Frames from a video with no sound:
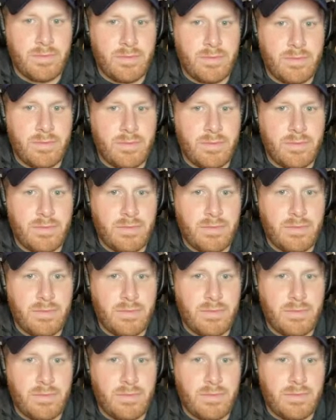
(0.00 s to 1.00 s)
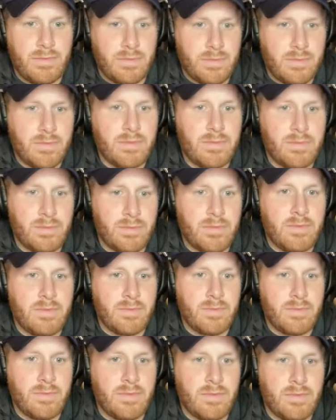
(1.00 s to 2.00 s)
past. But I'm
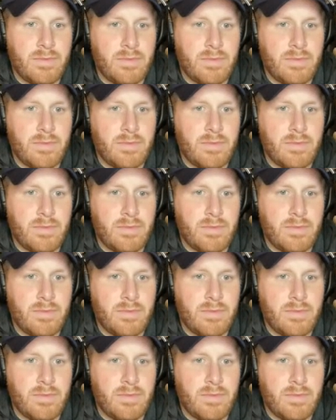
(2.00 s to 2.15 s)
interested to